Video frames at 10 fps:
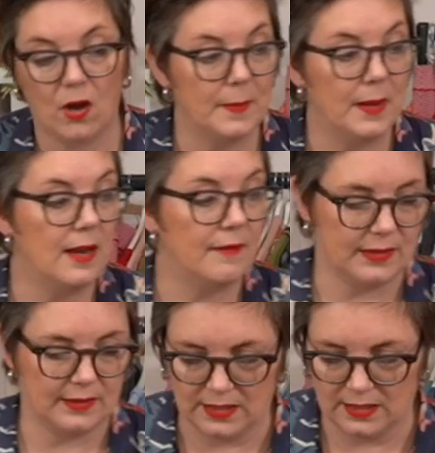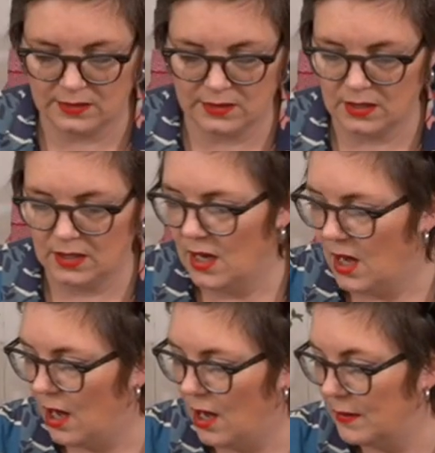I'm loving that.
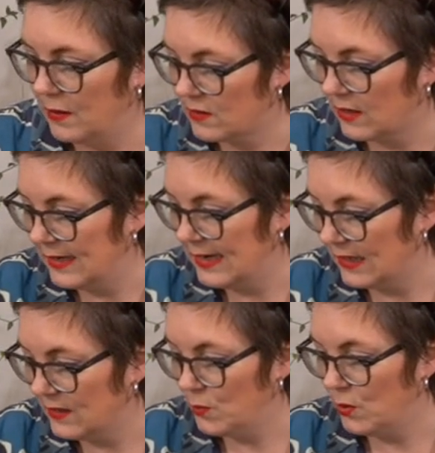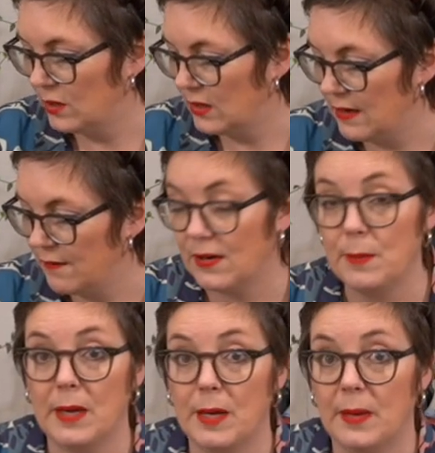It looks like Leanne's put the
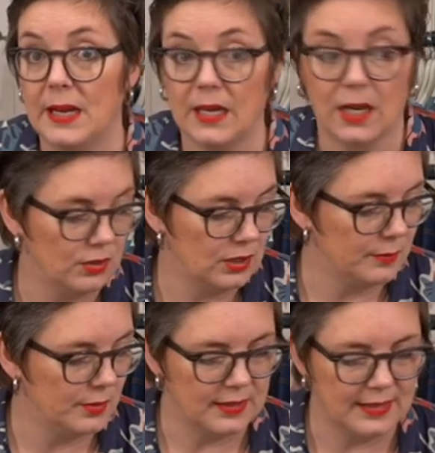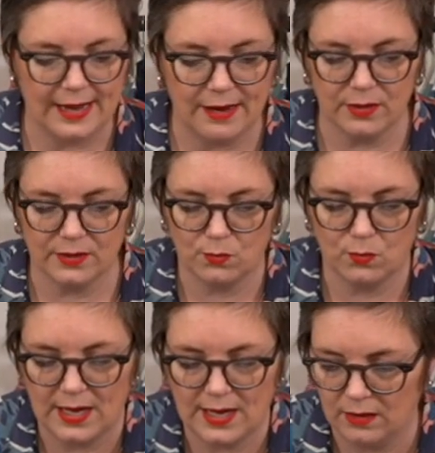free PMP code up now as
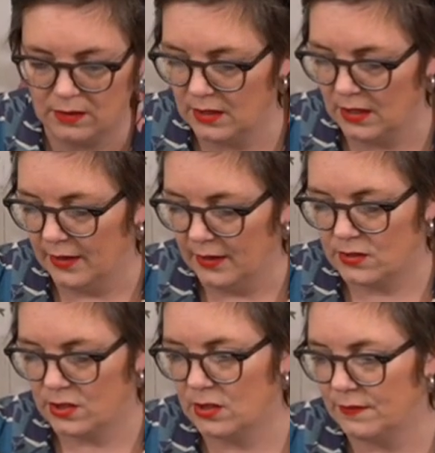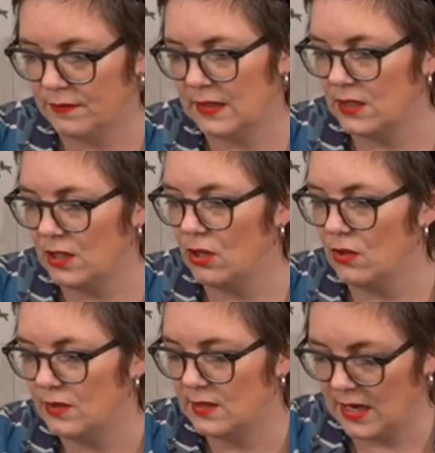well. So don't forget to
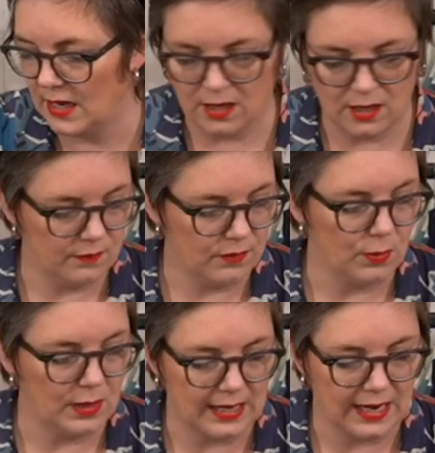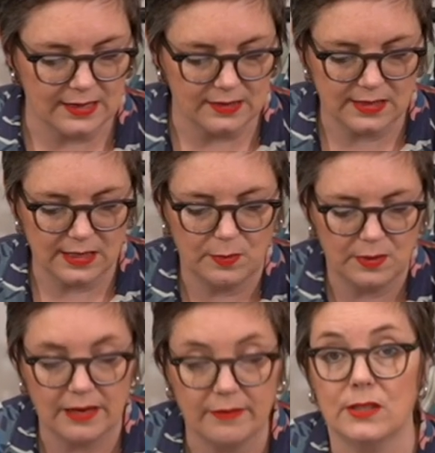use that over the weekend. That'll be
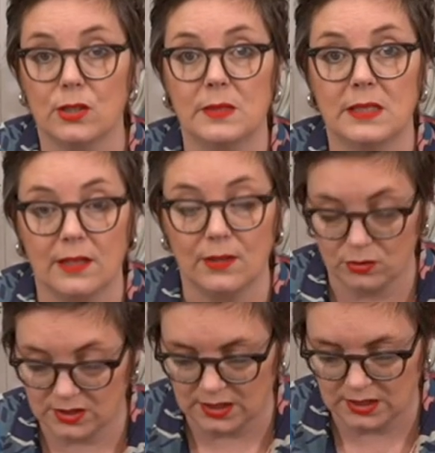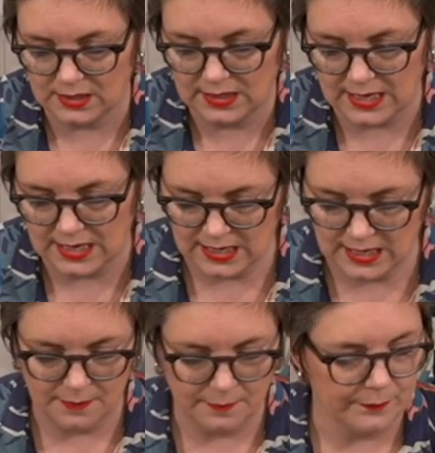there until midnight on
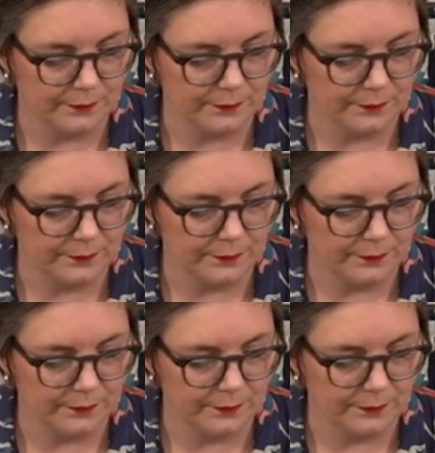Sunday.